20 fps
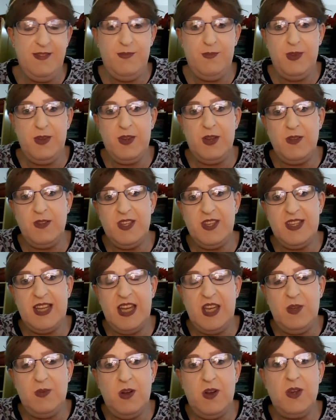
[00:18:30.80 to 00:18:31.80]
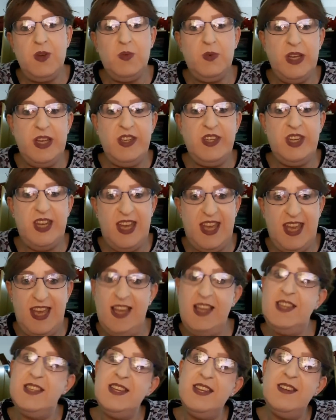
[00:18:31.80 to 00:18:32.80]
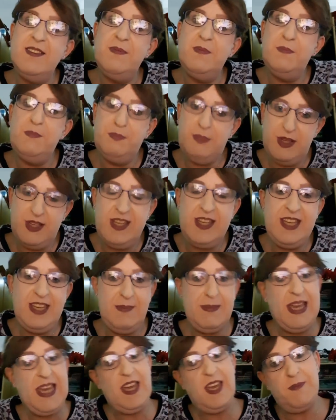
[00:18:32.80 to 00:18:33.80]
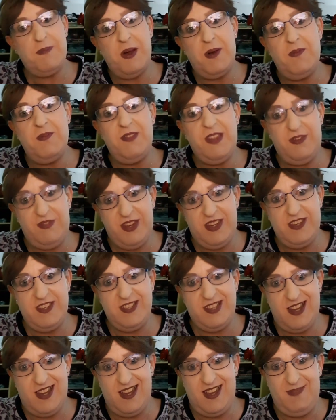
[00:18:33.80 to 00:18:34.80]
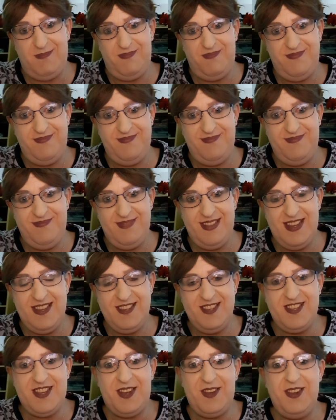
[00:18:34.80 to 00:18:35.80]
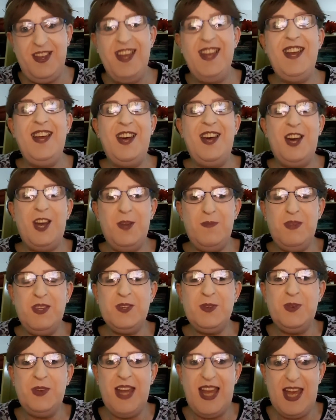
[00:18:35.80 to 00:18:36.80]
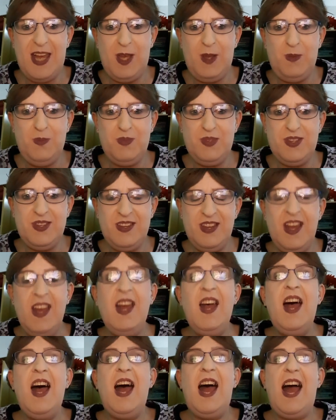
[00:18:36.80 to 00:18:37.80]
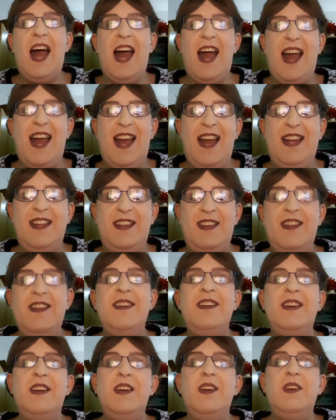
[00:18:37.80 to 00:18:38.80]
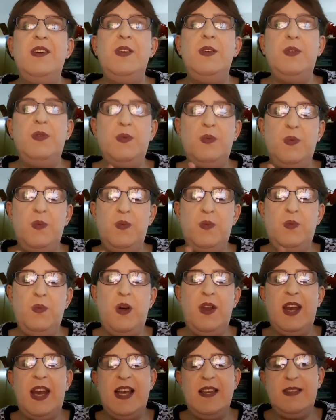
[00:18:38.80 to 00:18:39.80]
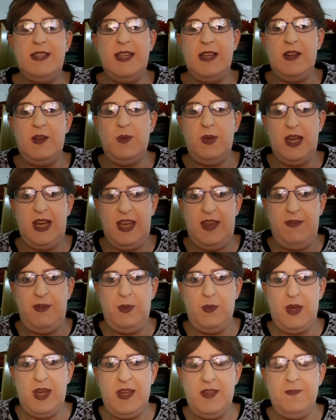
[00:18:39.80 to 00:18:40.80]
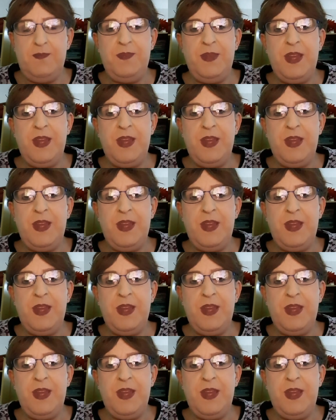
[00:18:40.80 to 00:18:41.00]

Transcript: We'll go on to stage 1, which is putting your makeup on for the first time. So, hope this all helps. And one last thing I would leave you with.